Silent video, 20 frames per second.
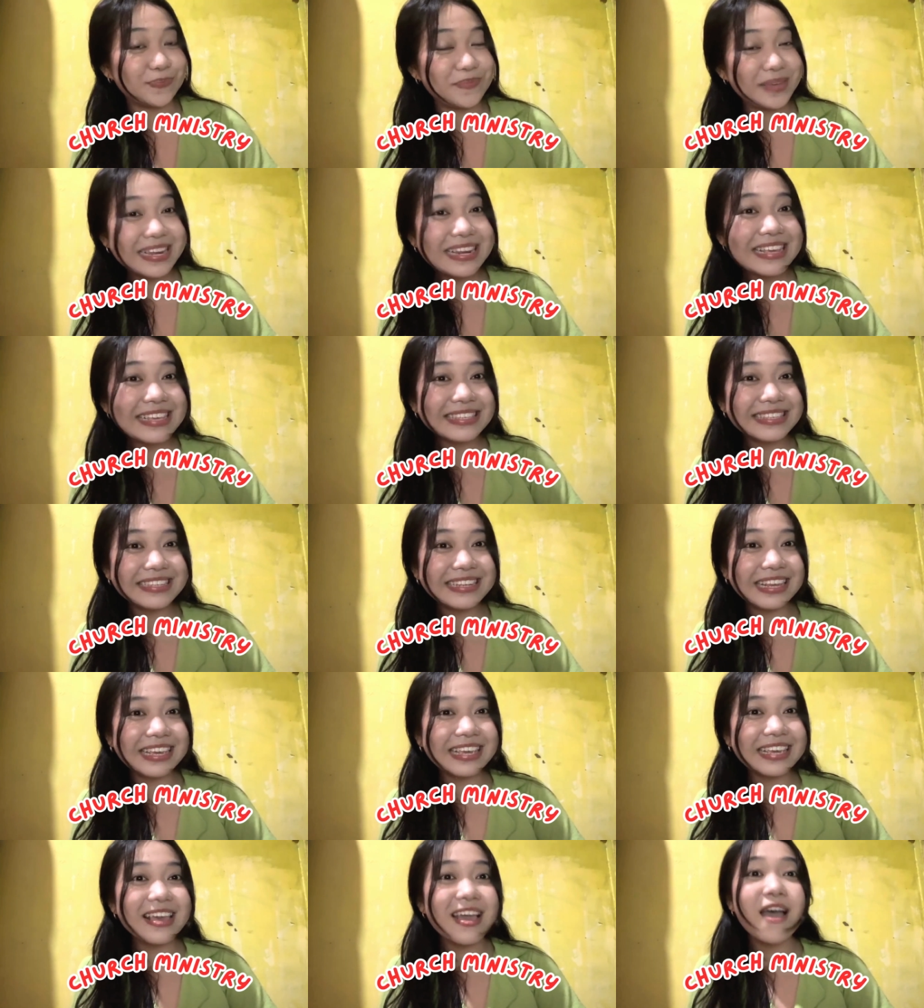
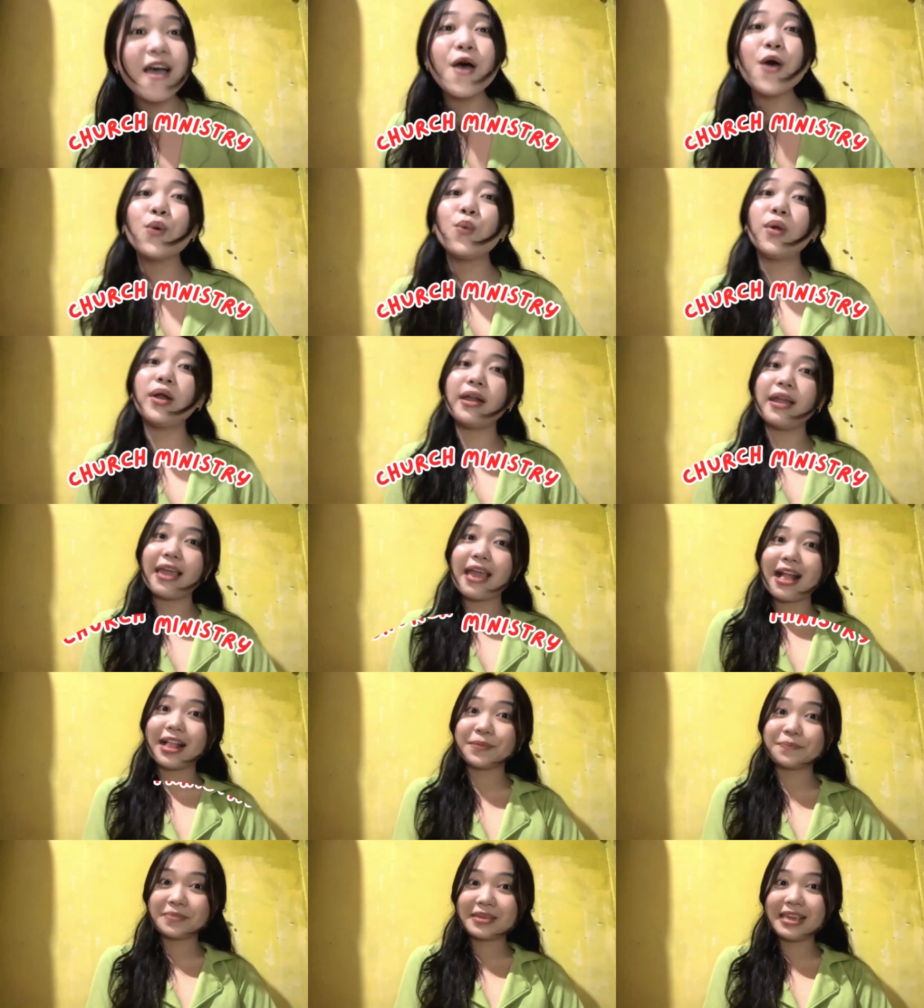ministry where I
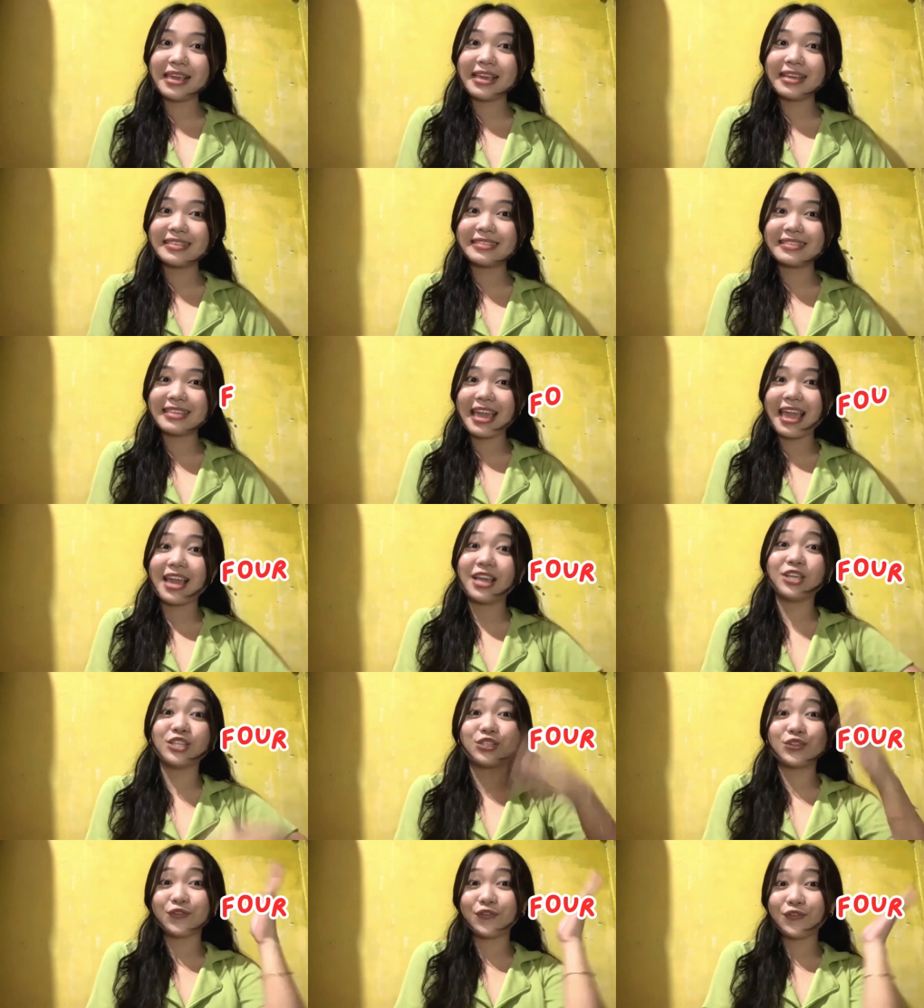help kids
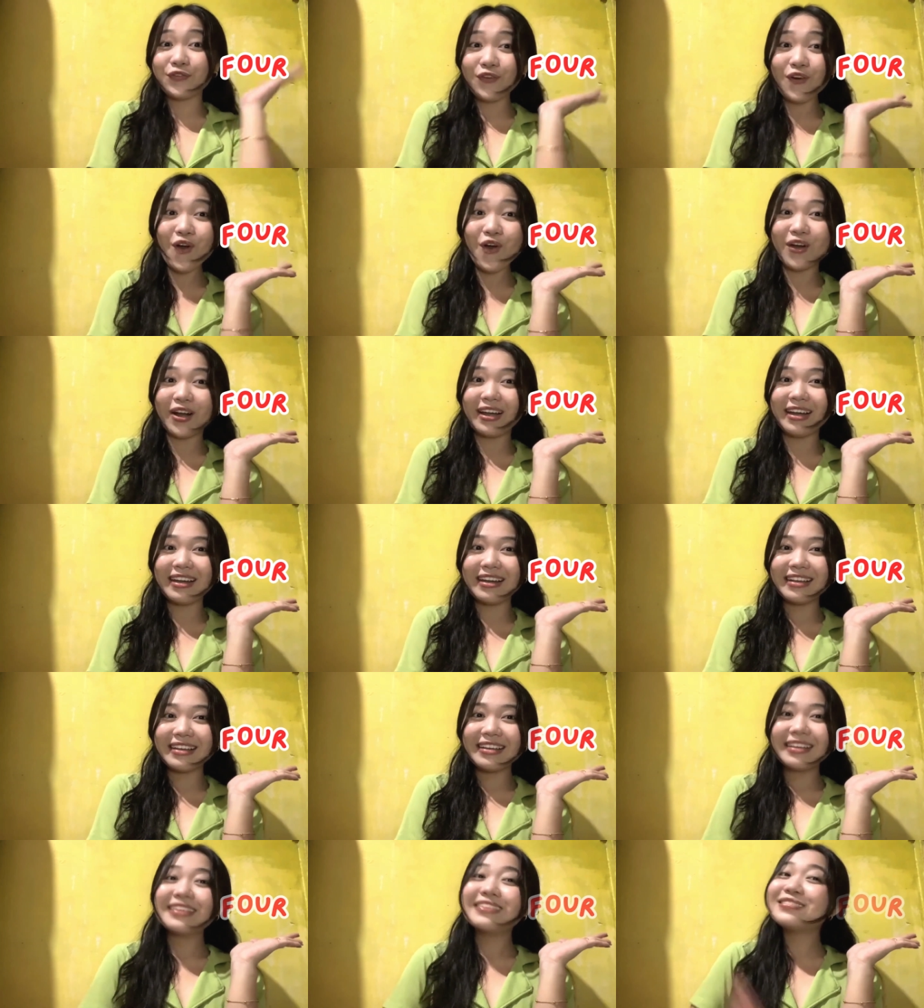aged 4
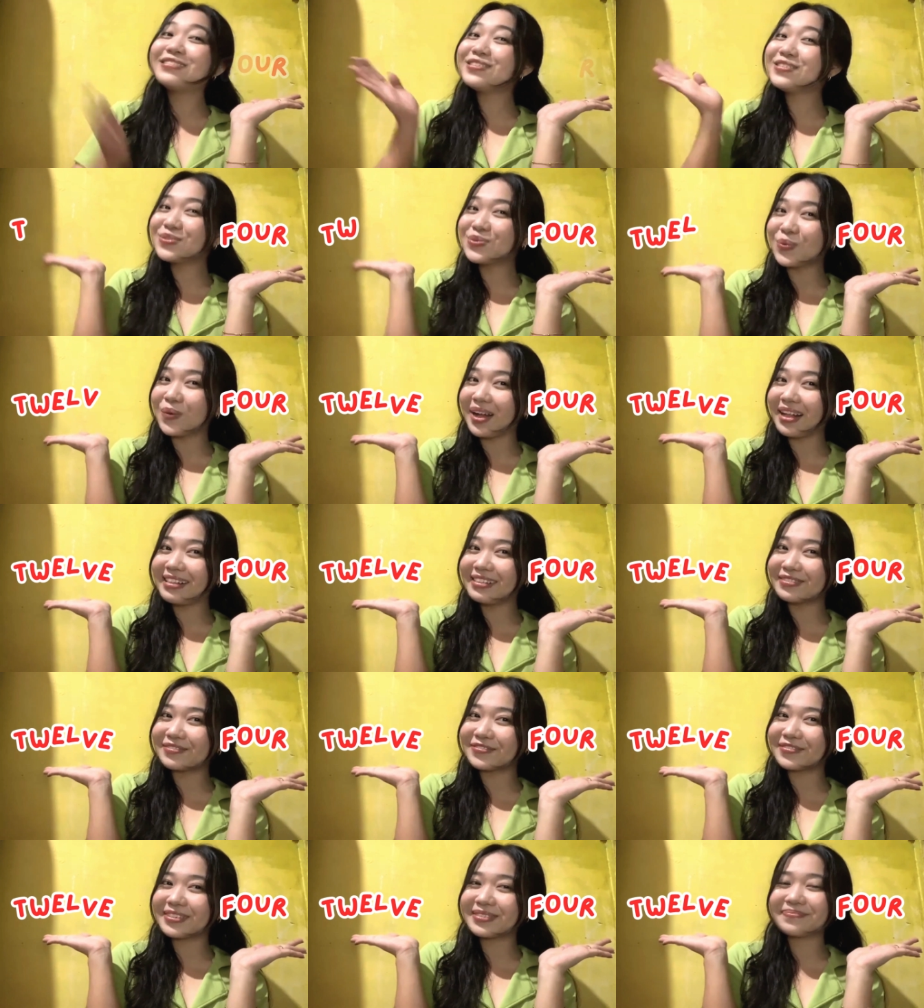to
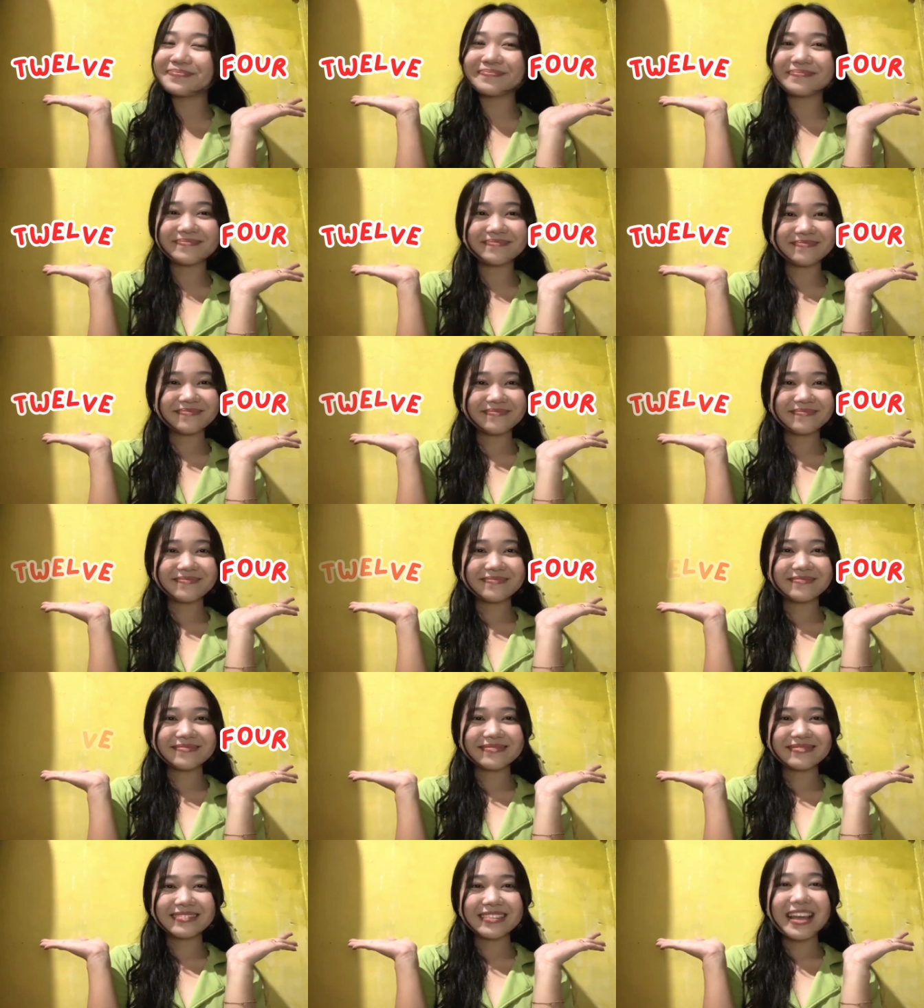12.
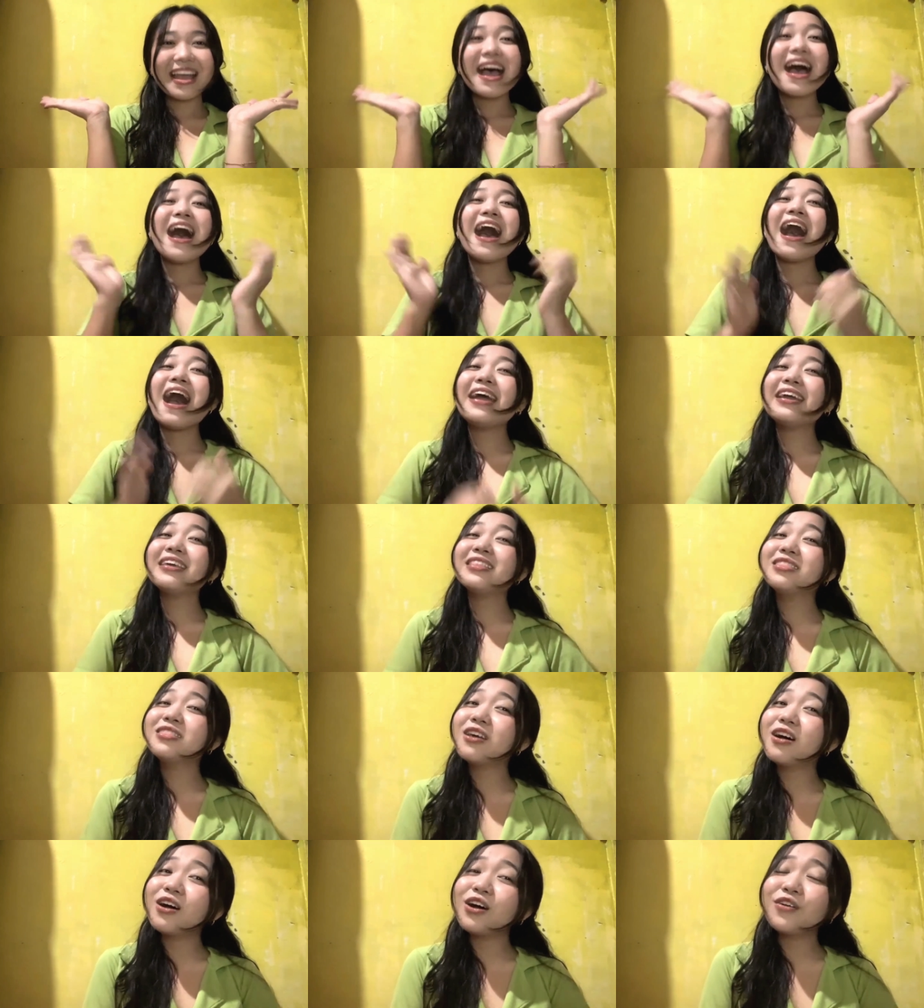I
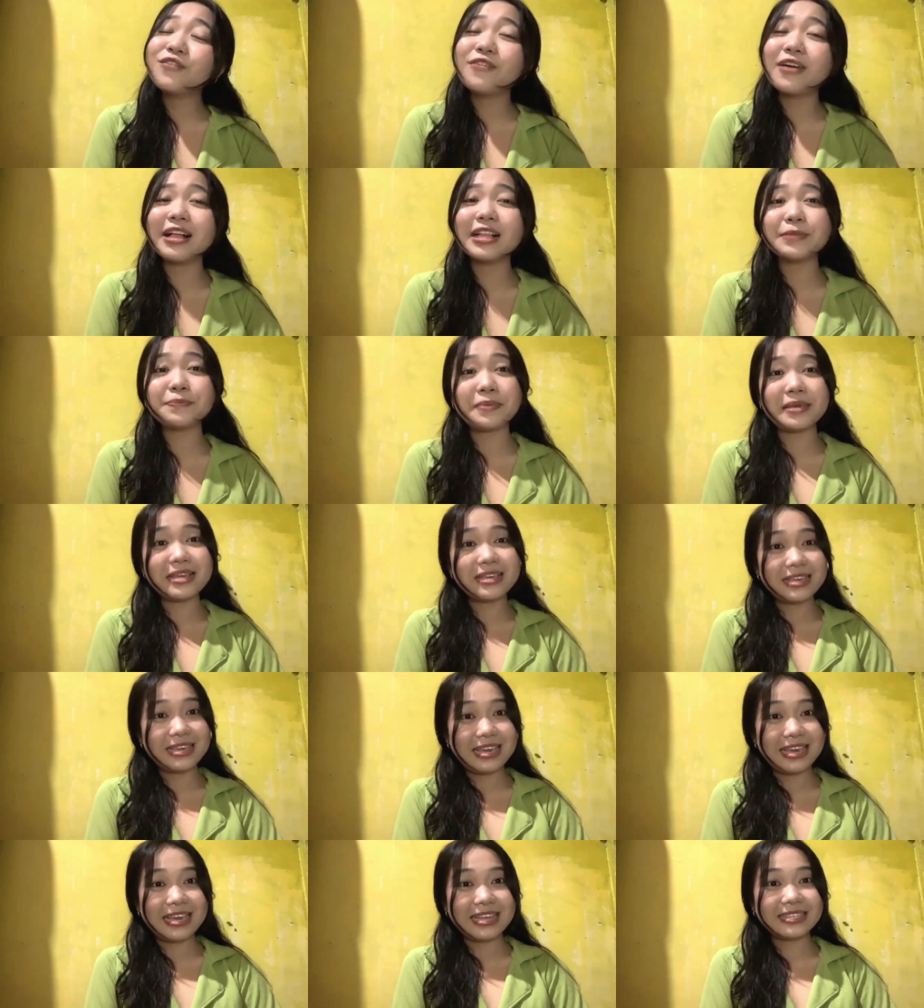love helping
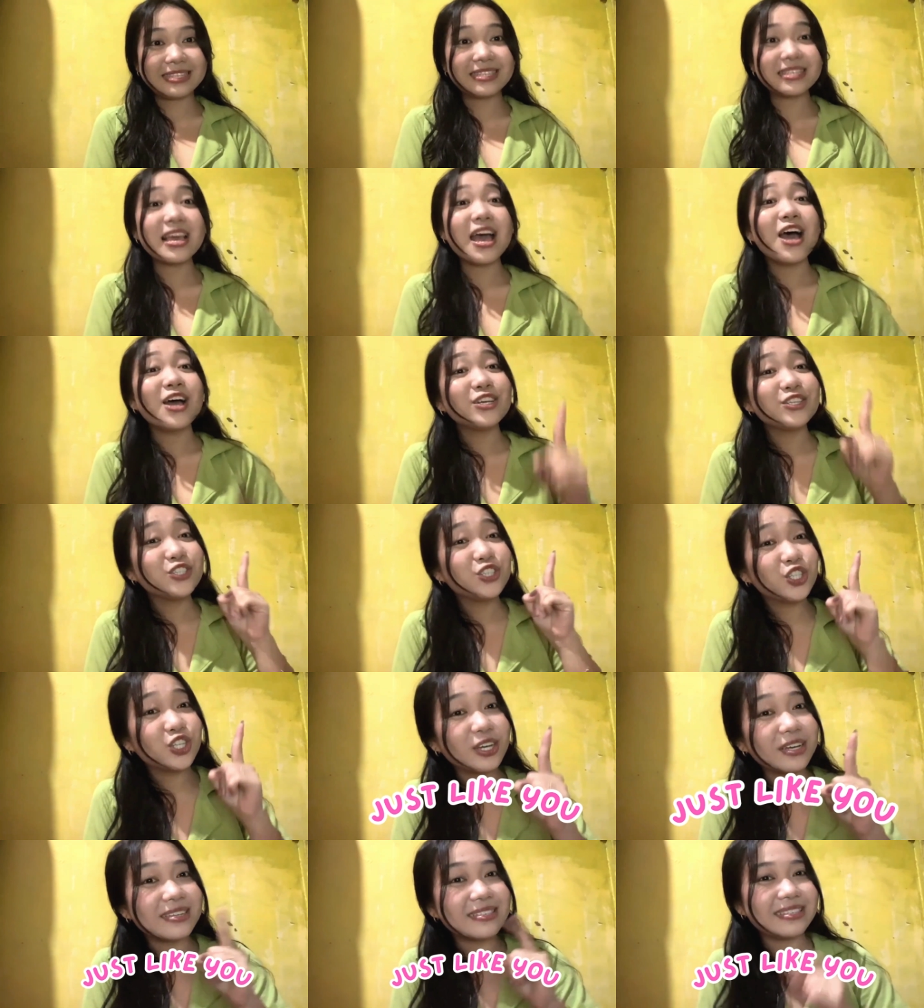kids
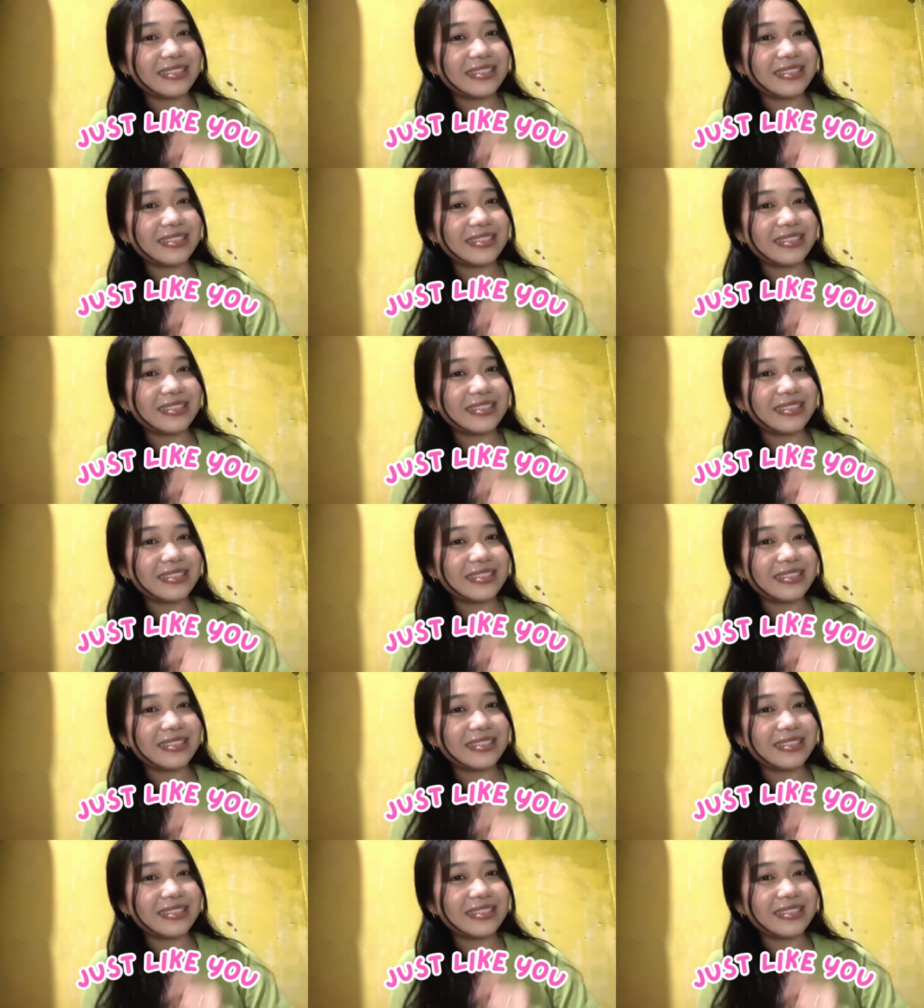just